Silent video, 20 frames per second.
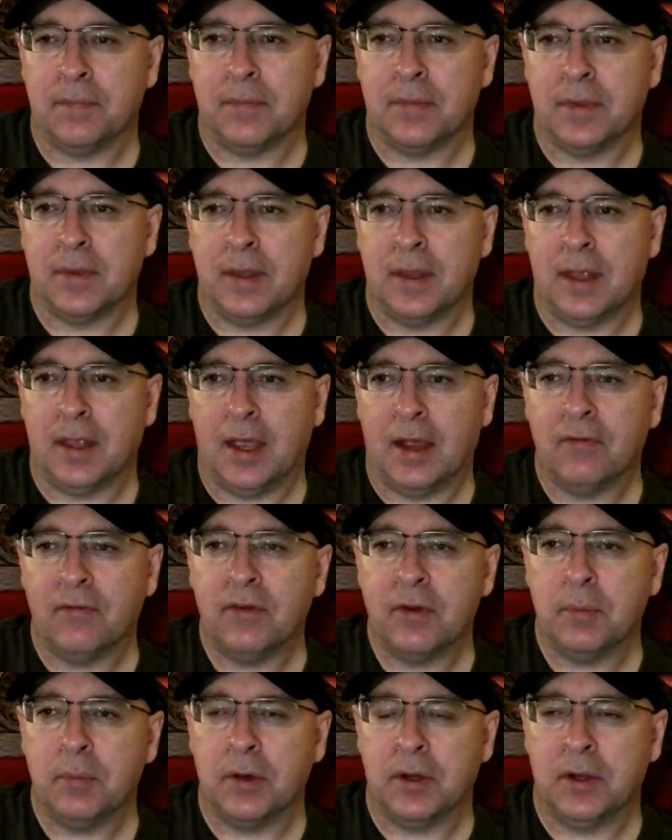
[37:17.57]

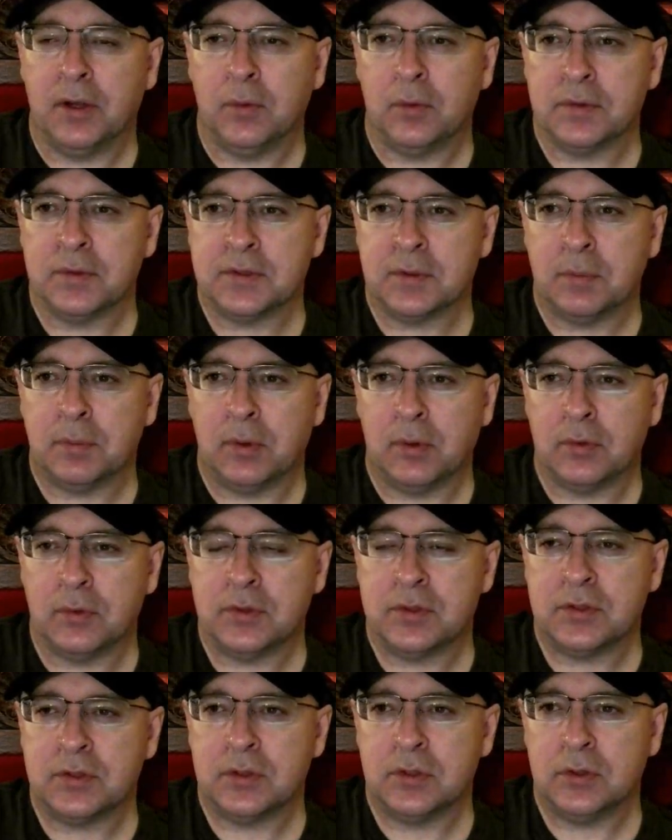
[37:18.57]
everybody was supposed
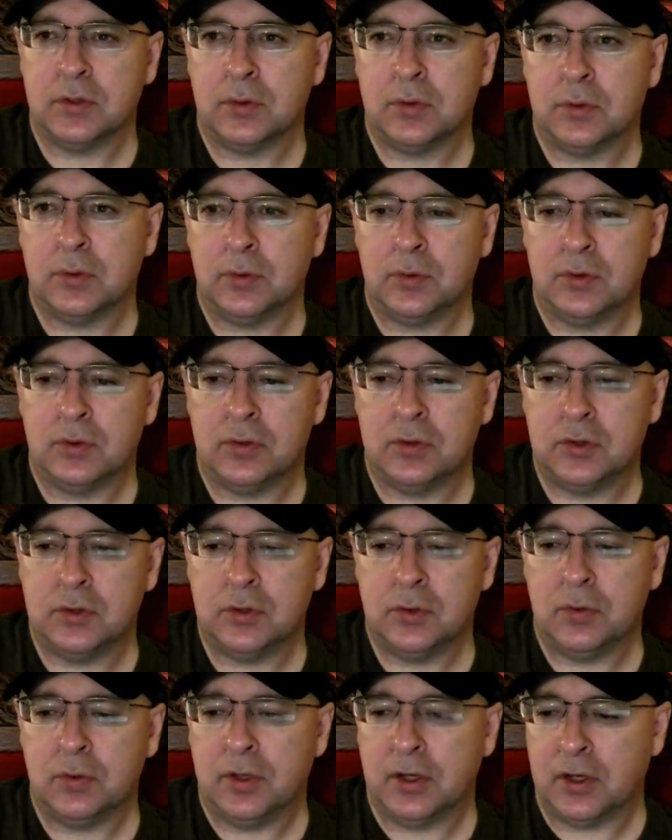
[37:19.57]
to do
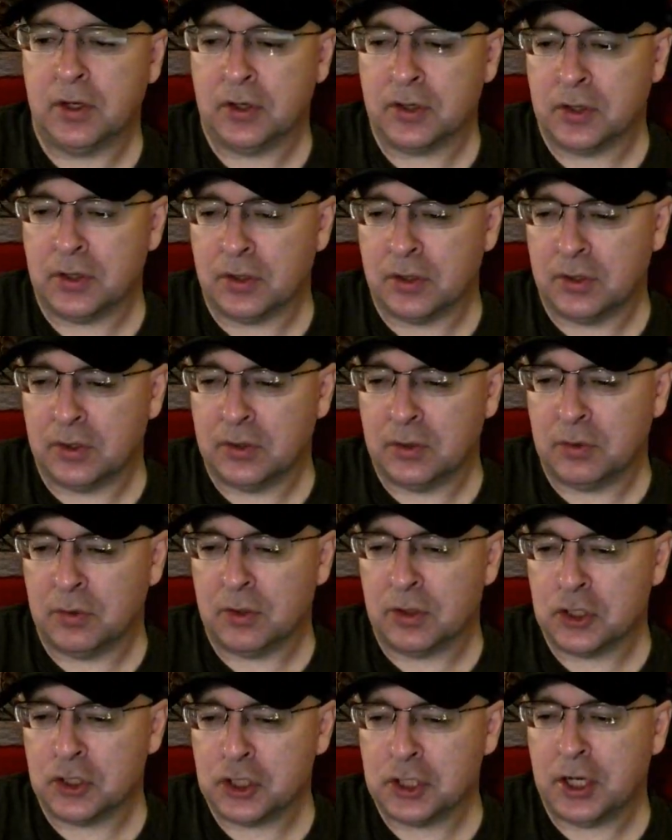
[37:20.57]
their
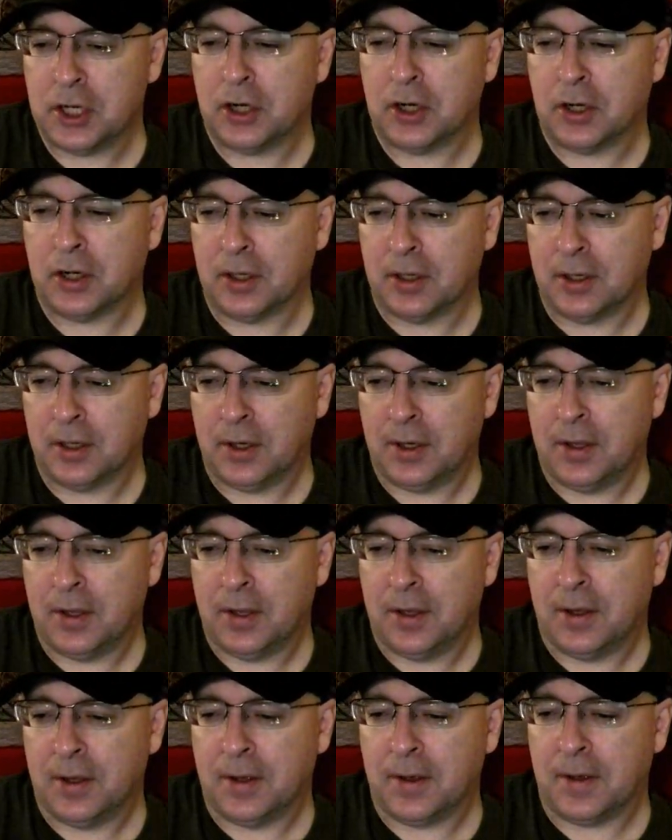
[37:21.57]
share
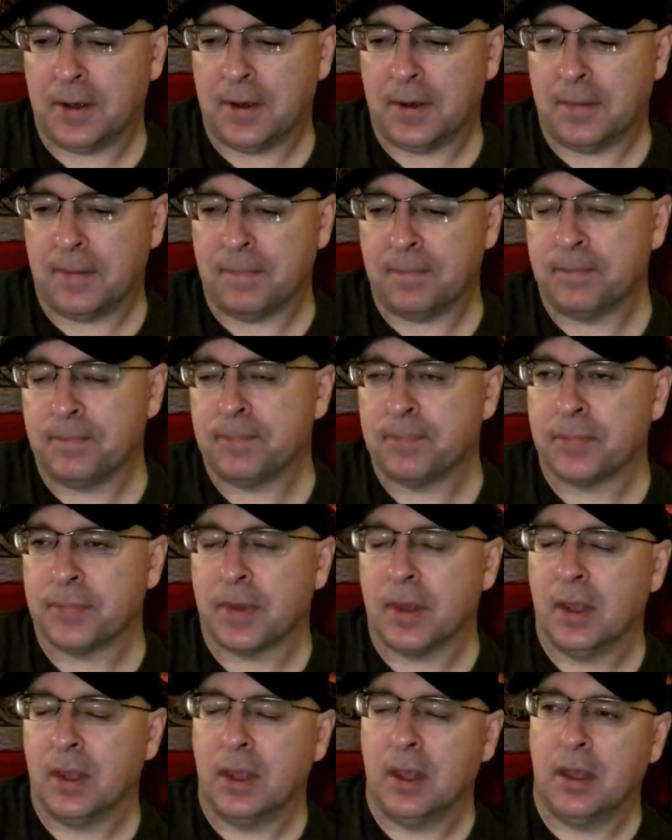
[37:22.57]
and
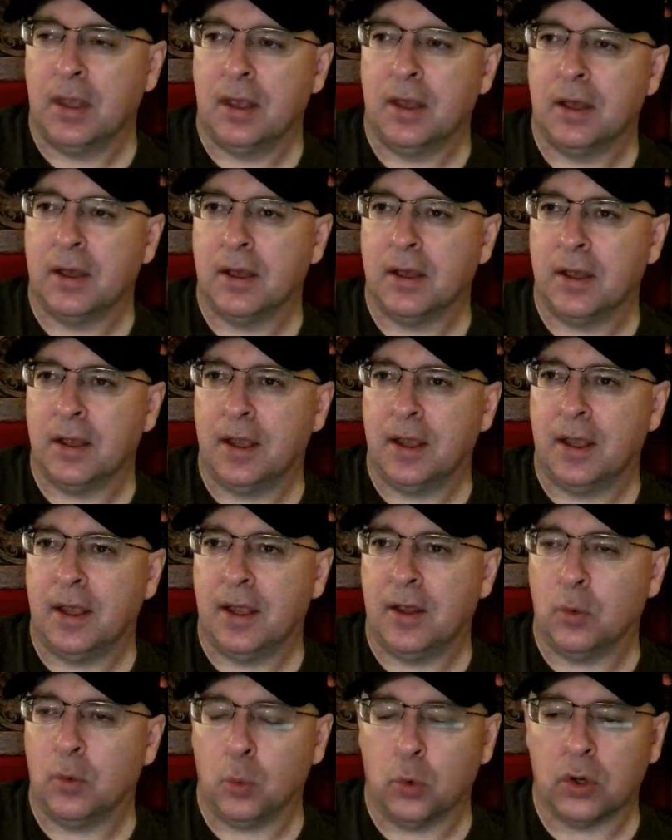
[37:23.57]

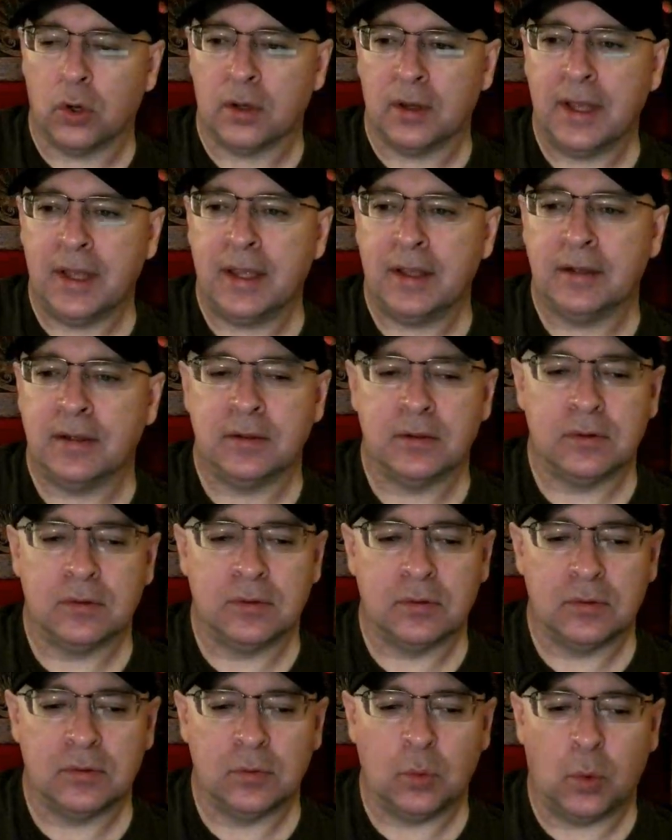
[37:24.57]
work late
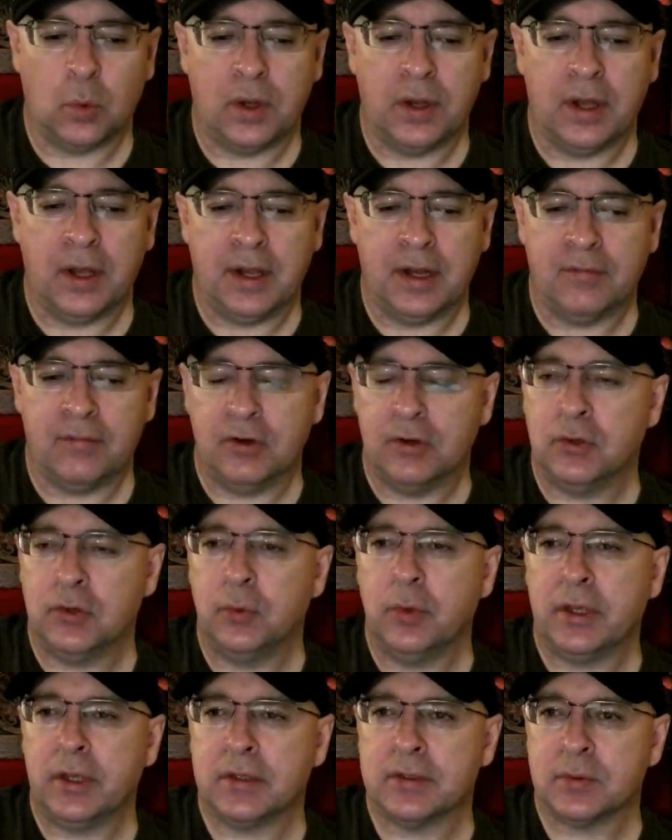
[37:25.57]
one night every 2
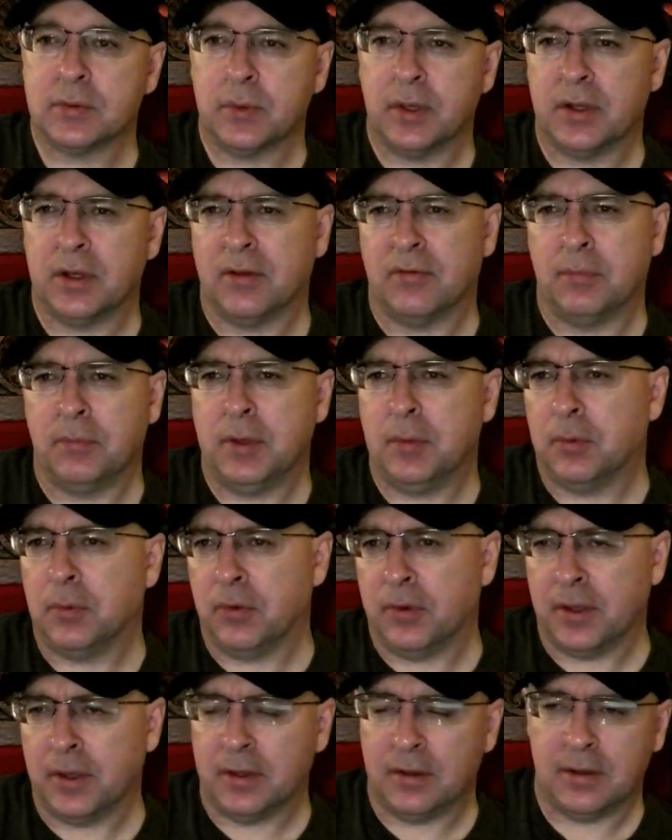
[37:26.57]
weeks. We had enough people that
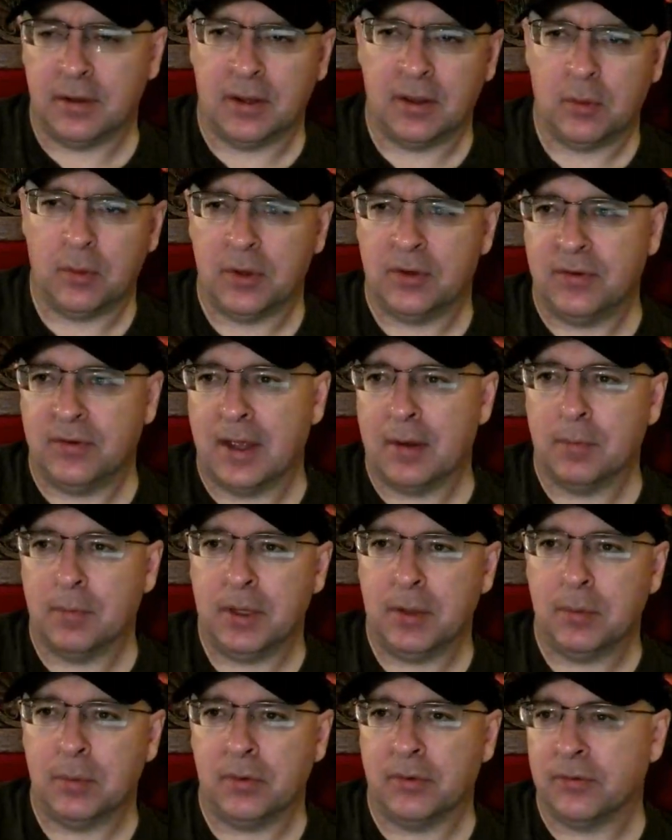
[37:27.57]
I think we had 10 people,
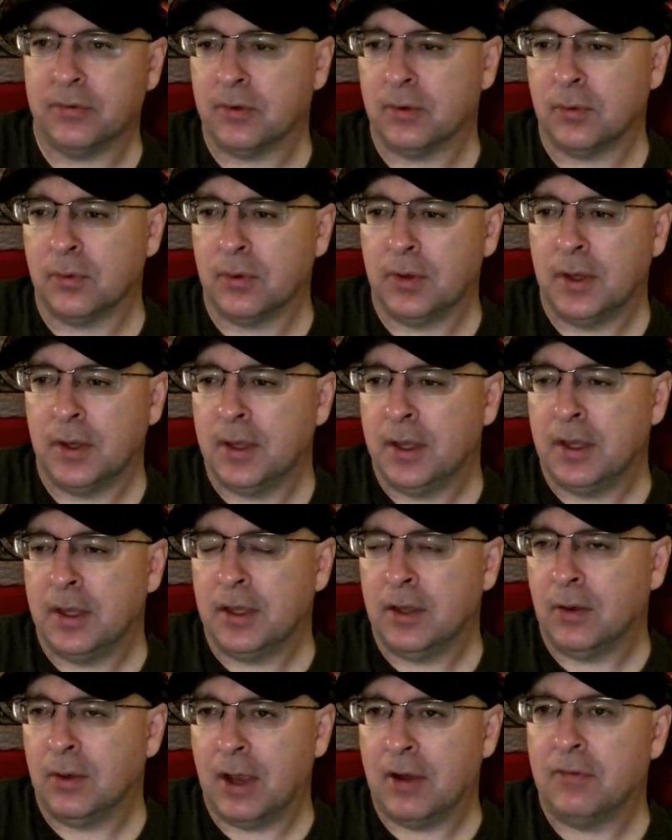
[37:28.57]
so
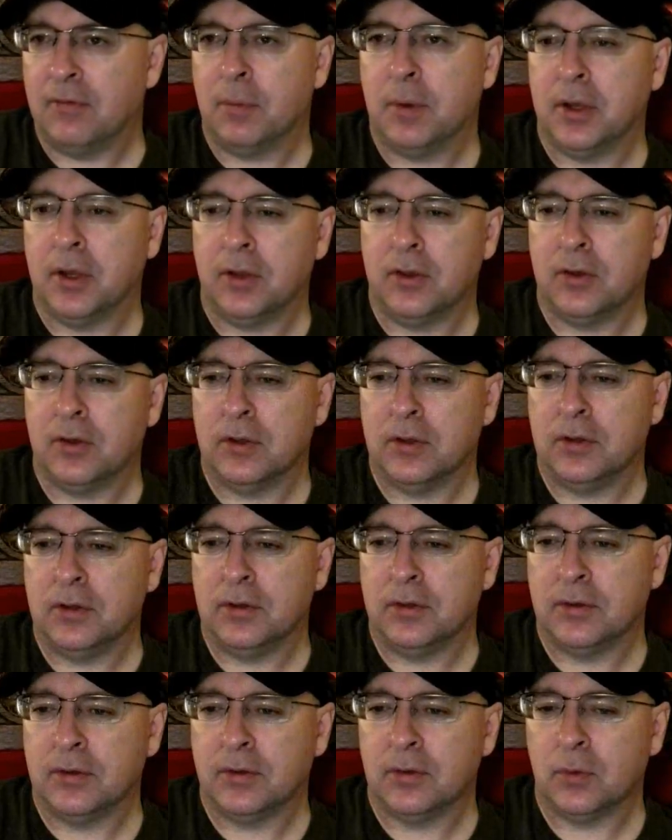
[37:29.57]
everybody could
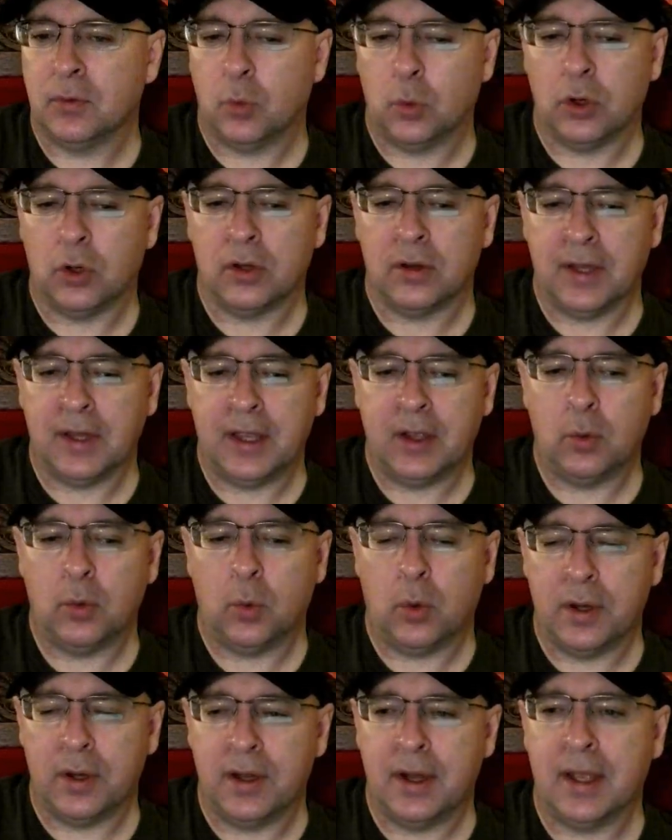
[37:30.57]
work late one
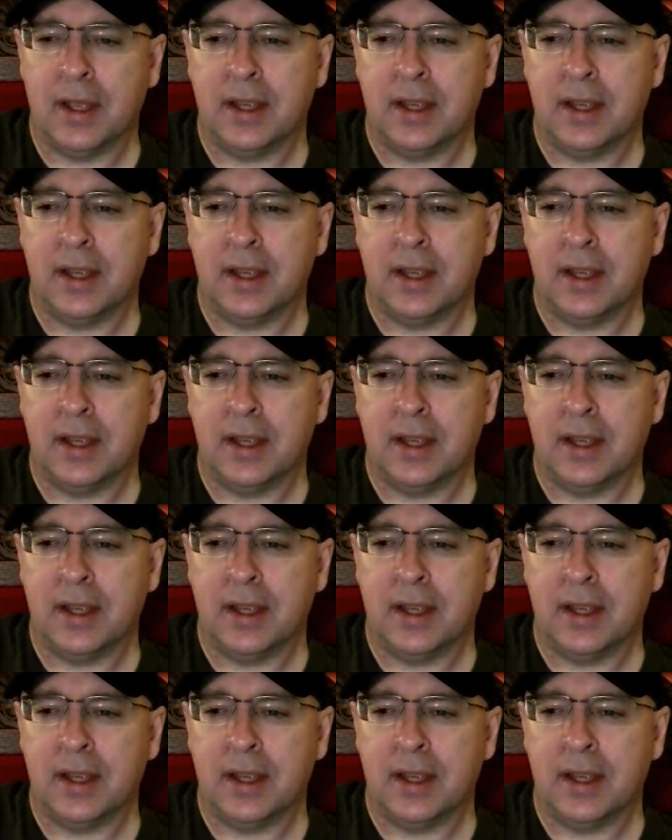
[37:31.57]
night,